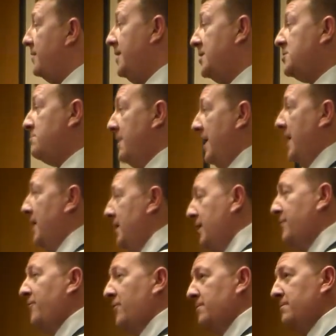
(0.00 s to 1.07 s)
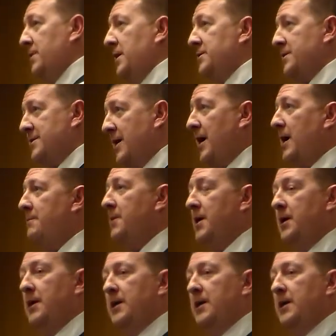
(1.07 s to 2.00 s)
this man, Ephraim, at the time,